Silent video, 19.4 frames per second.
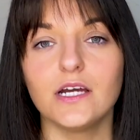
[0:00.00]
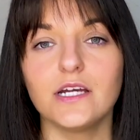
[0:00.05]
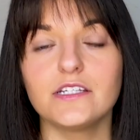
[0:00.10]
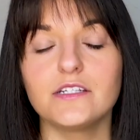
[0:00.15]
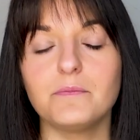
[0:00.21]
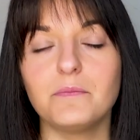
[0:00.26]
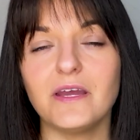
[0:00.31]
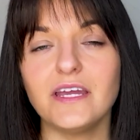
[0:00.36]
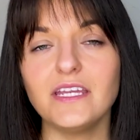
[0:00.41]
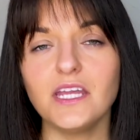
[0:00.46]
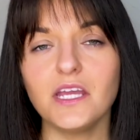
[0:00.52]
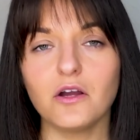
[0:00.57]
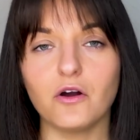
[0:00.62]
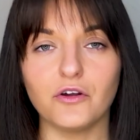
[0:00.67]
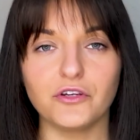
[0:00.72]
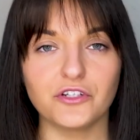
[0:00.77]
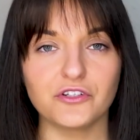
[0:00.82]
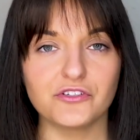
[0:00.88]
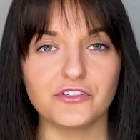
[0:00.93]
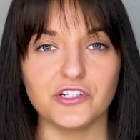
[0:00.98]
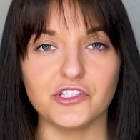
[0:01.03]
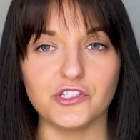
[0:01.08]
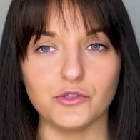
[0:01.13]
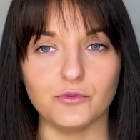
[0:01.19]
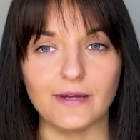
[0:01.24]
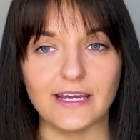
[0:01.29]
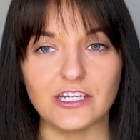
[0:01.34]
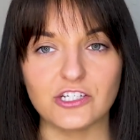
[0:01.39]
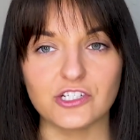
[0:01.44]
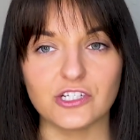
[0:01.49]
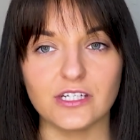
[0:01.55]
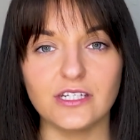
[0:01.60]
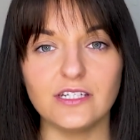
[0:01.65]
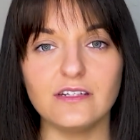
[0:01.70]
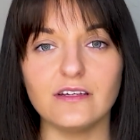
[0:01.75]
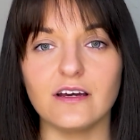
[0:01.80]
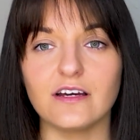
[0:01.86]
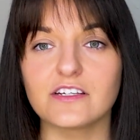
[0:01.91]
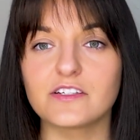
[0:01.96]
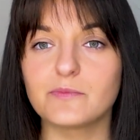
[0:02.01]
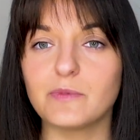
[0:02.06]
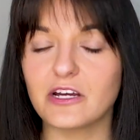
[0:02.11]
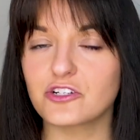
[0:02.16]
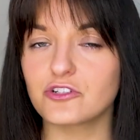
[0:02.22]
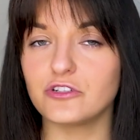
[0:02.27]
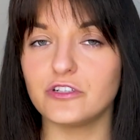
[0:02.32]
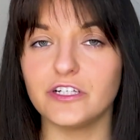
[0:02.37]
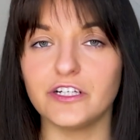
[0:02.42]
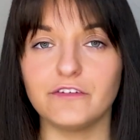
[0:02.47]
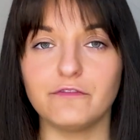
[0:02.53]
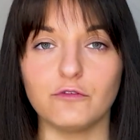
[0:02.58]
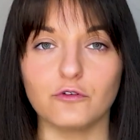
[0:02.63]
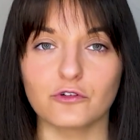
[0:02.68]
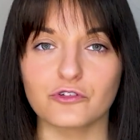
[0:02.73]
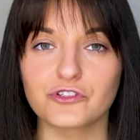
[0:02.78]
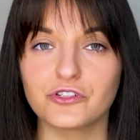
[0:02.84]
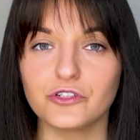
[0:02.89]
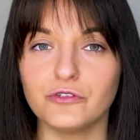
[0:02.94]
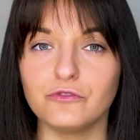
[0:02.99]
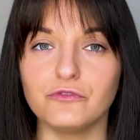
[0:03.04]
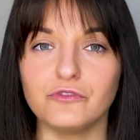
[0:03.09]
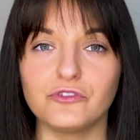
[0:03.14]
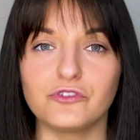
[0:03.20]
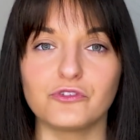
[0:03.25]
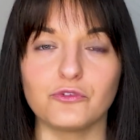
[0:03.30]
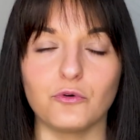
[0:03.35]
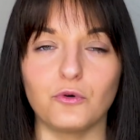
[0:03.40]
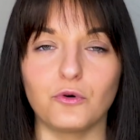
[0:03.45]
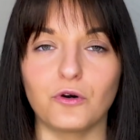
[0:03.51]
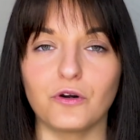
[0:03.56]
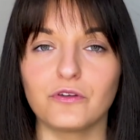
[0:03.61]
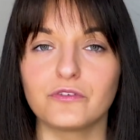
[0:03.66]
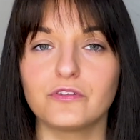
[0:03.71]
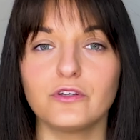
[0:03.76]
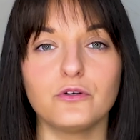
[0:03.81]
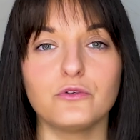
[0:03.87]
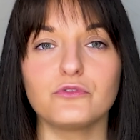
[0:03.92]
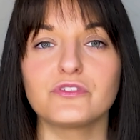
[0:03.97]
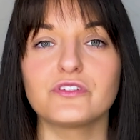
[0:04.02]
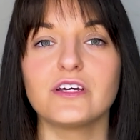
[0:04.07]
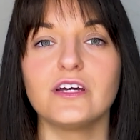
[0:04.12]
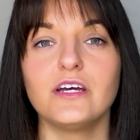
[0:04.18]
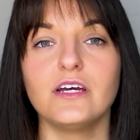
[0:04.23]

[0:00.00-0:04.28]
Depending on your situation, especially for students or those